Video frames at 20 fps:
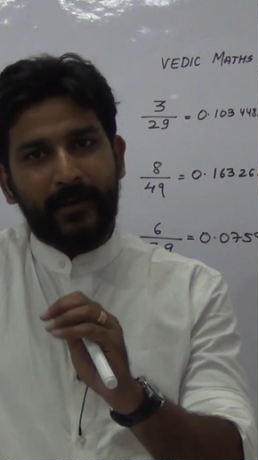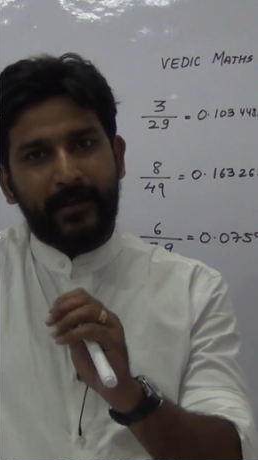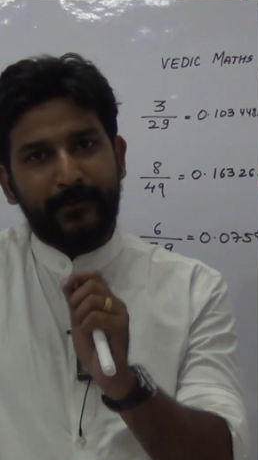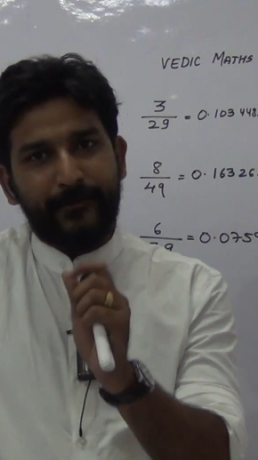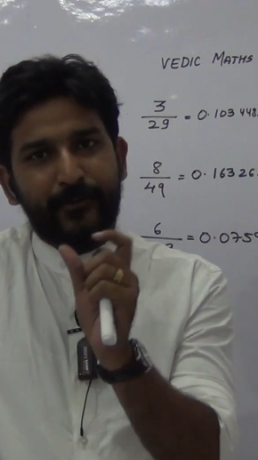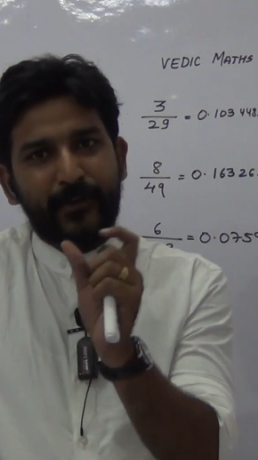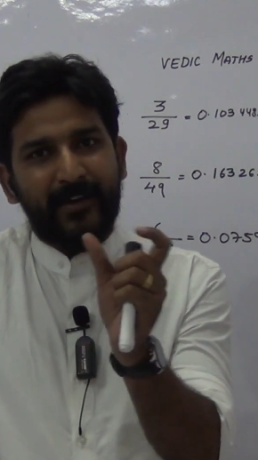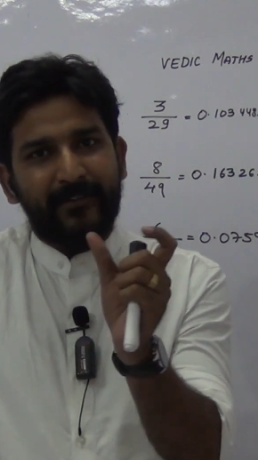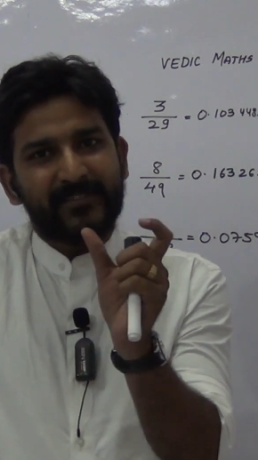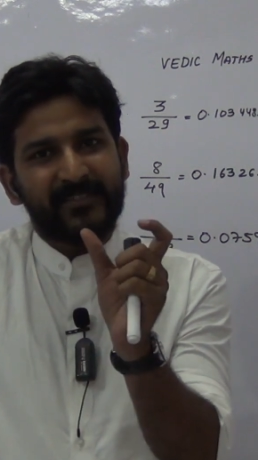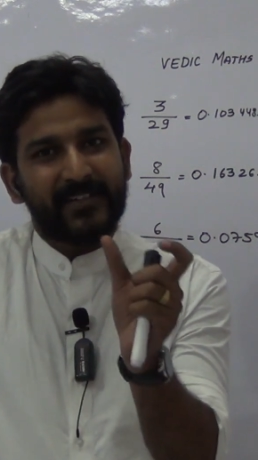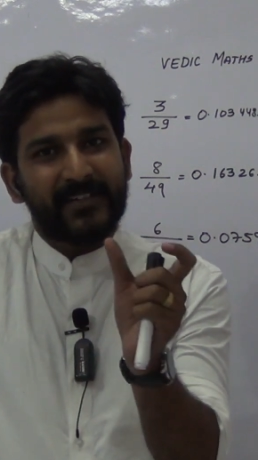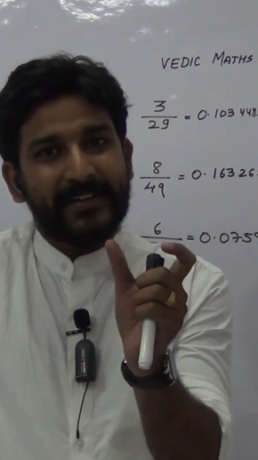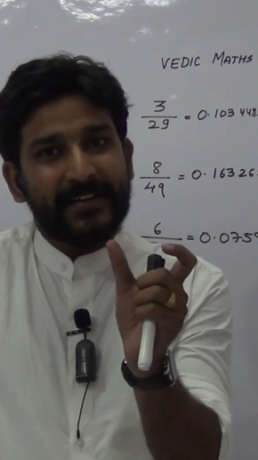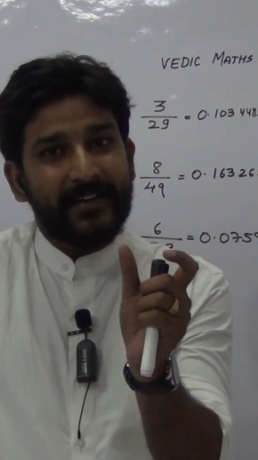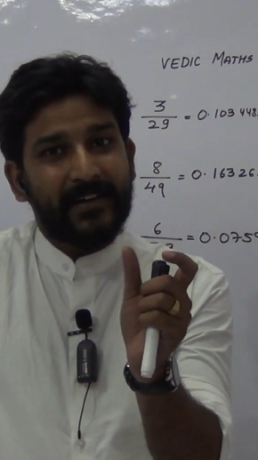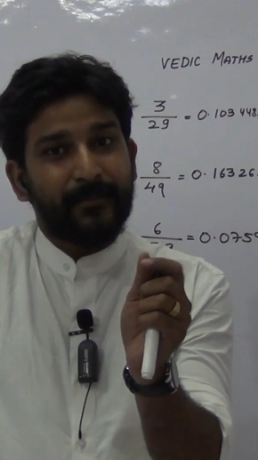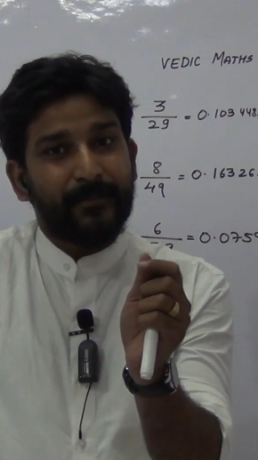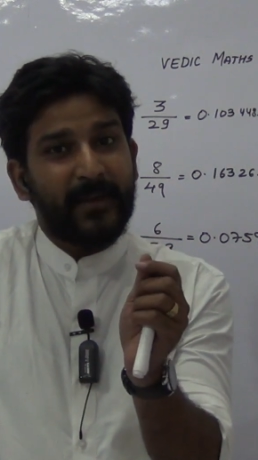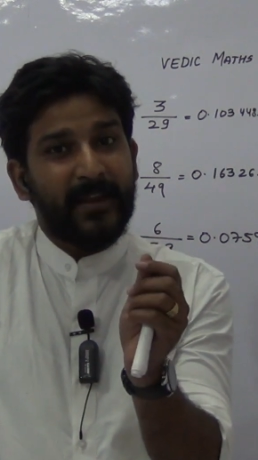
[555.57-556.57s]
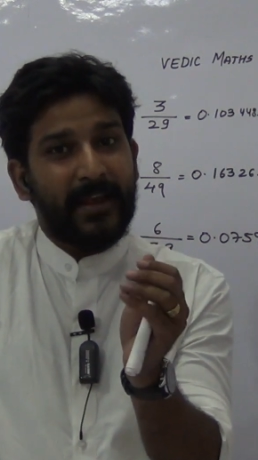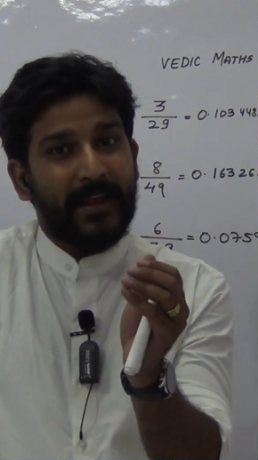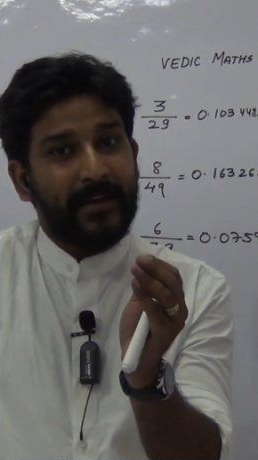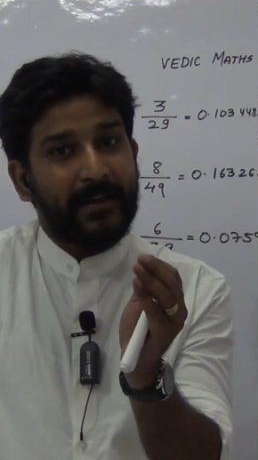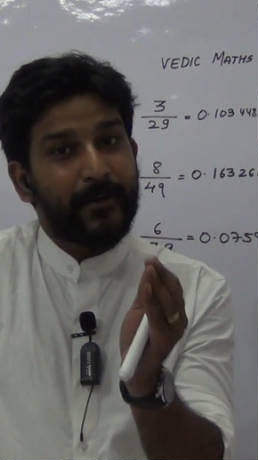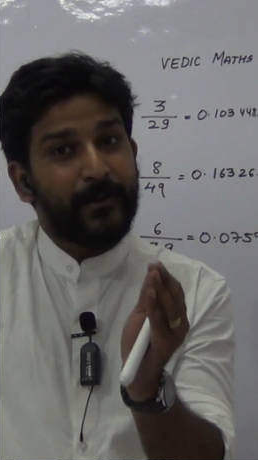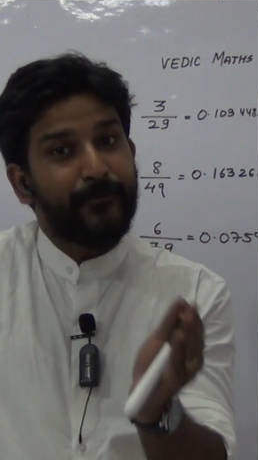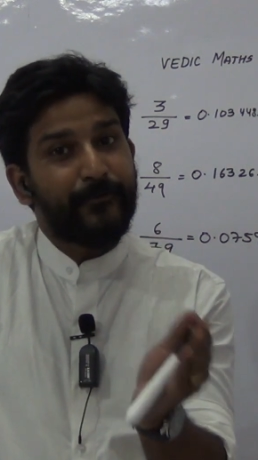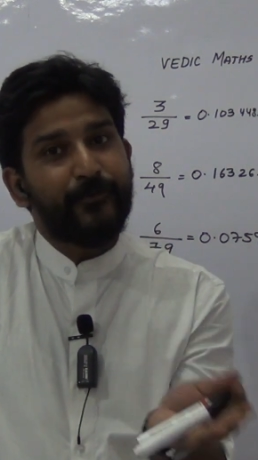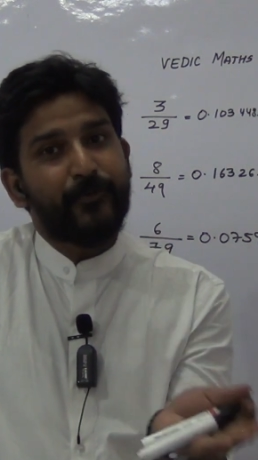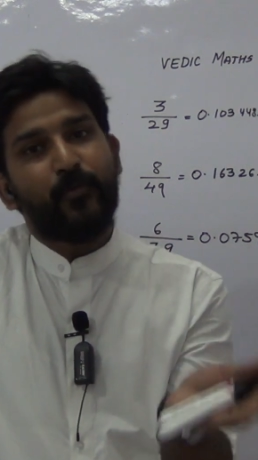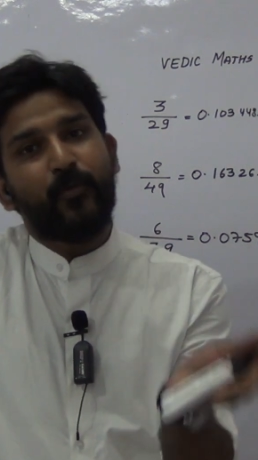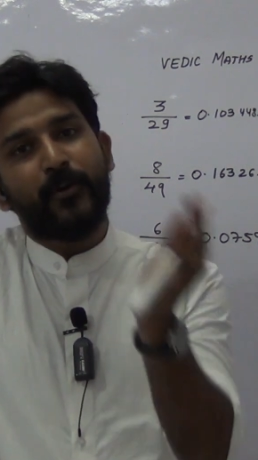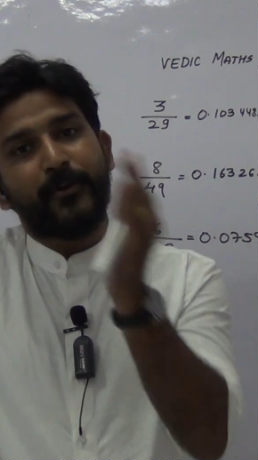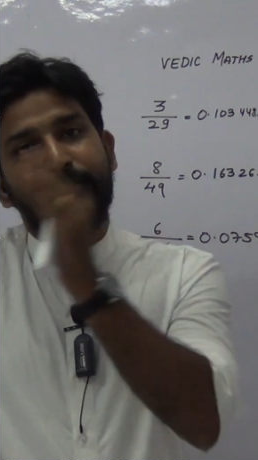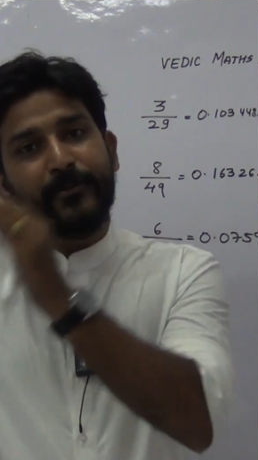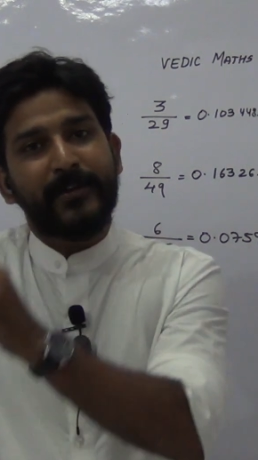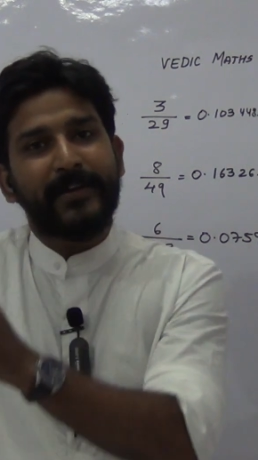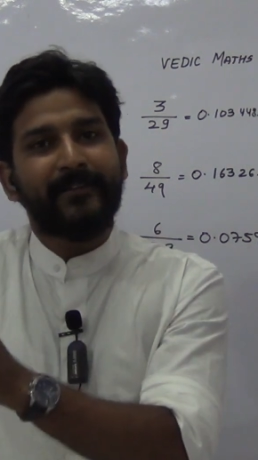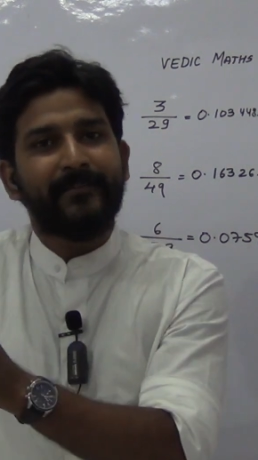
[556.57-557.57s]
if you have certain number and if you
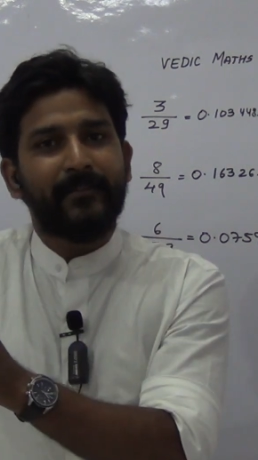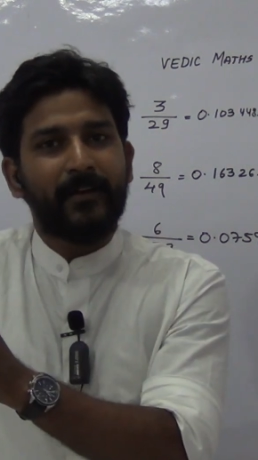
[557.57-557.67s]
want to